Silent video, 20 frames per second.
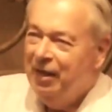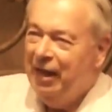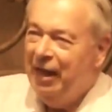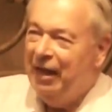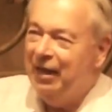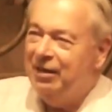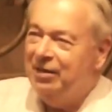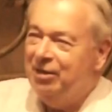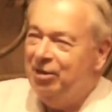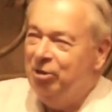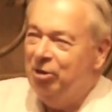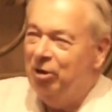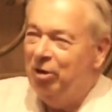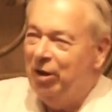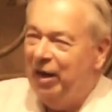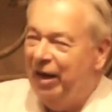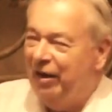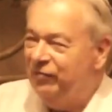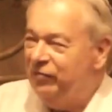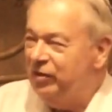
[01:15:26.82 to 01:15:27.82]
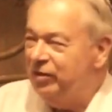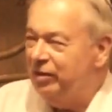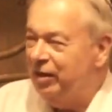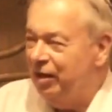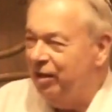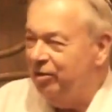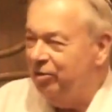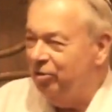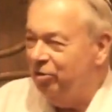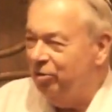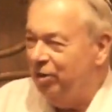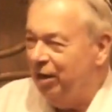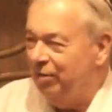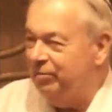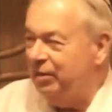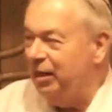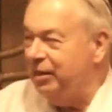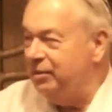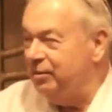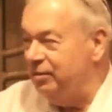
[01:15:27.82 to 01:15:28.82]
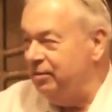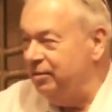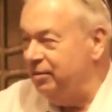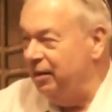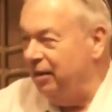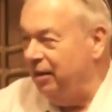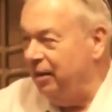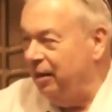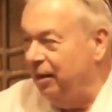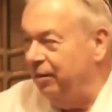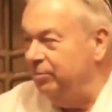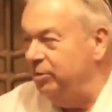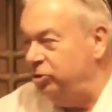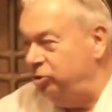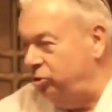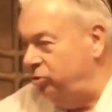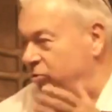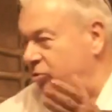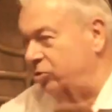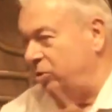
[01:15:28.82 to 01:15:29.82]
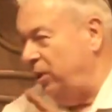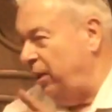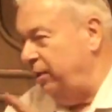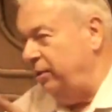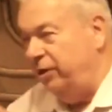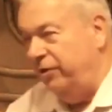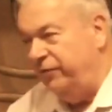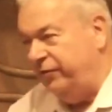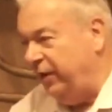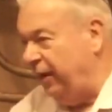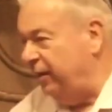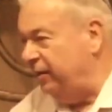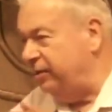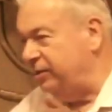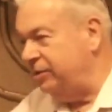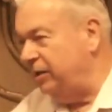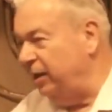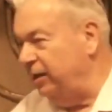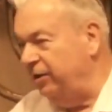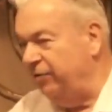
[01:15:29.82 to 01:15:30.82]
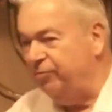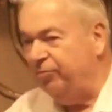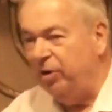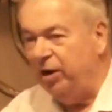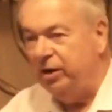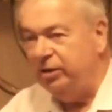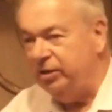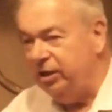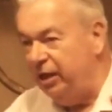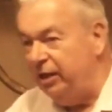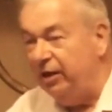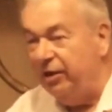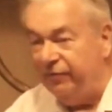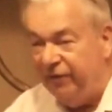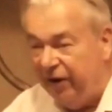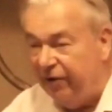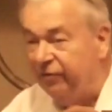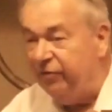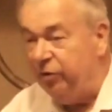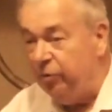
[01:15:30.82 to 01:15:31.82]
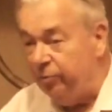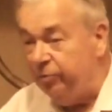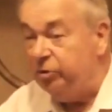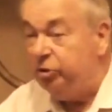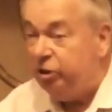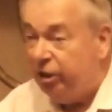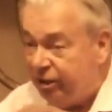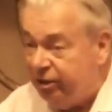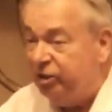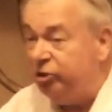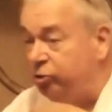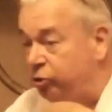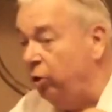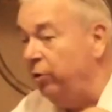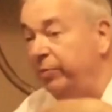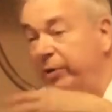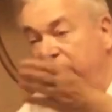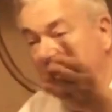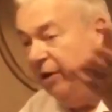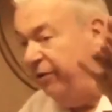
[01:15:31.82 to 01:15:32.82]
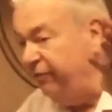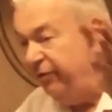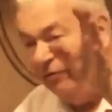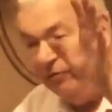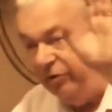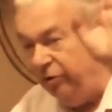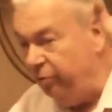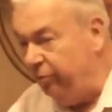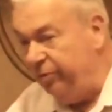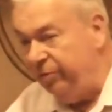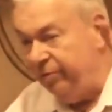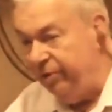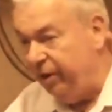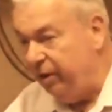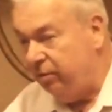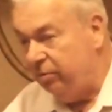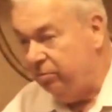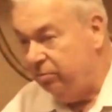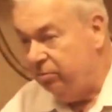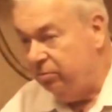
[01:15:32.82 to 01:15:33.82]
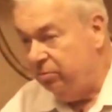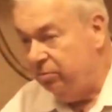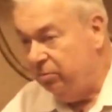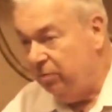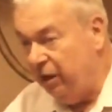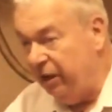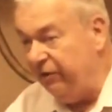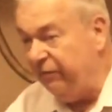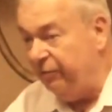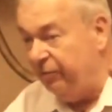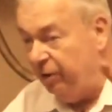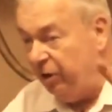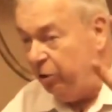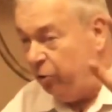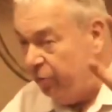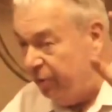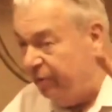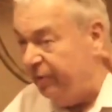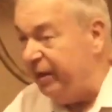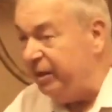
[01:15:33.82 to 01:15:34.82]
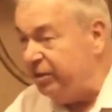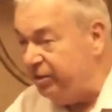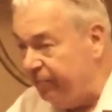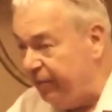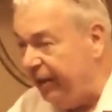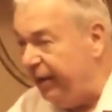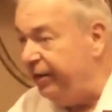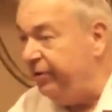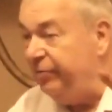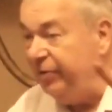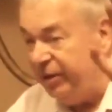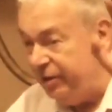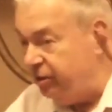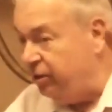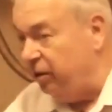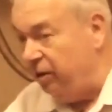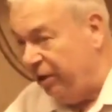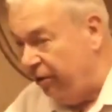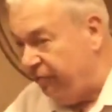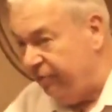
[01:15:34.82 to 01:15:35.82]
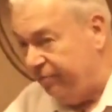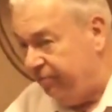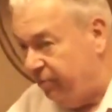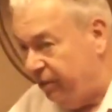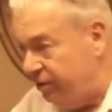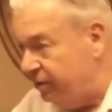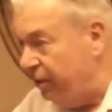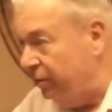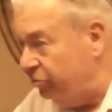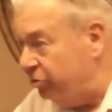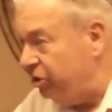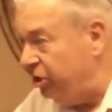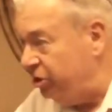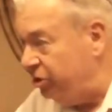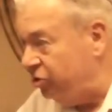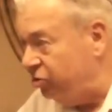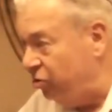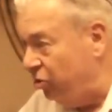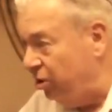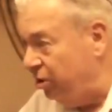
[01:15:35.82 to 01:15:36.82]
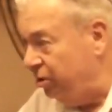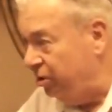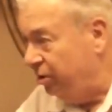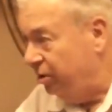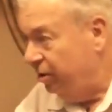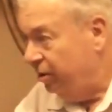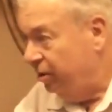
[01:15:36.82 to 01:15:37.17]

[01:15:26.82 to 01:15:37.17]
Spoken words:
And, you know, I have to tell you, I'm a Jew, so I love Catholics, I love Protestants, I love Jesus taught me to love every human being. And if a human being is in my enemy, I still love him. Isn't that what Jesus taught?